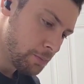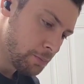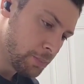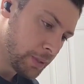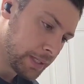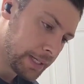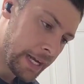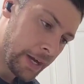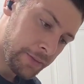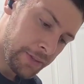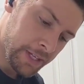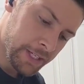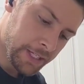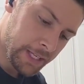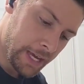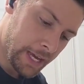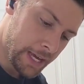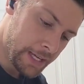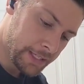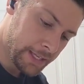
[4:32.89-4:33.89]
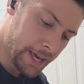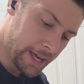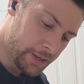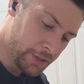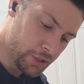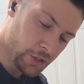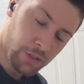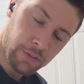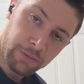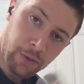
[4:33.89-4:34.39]
But now this guy's kind
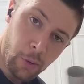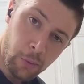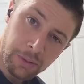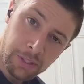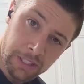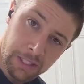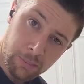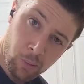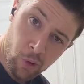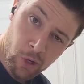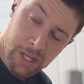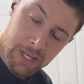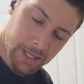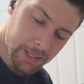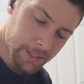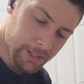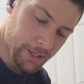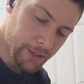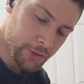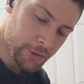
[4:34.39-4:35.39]
of just floating in the breeze,